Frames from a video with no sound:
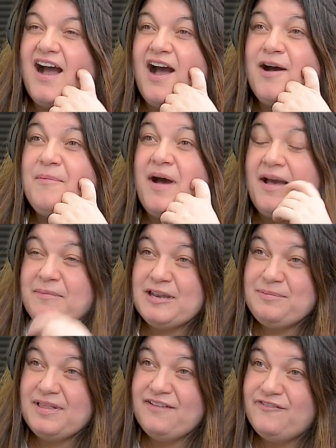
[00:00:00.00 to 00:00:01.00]
um, I'm going
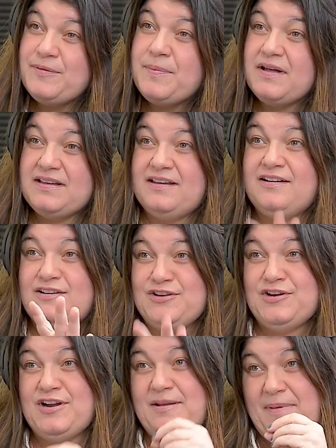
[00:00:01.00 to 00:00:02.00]
to play football here and
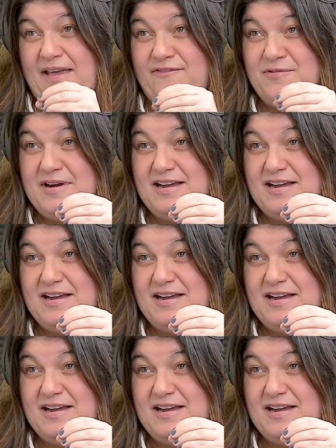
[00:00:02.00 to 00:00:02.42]
you're going to pay for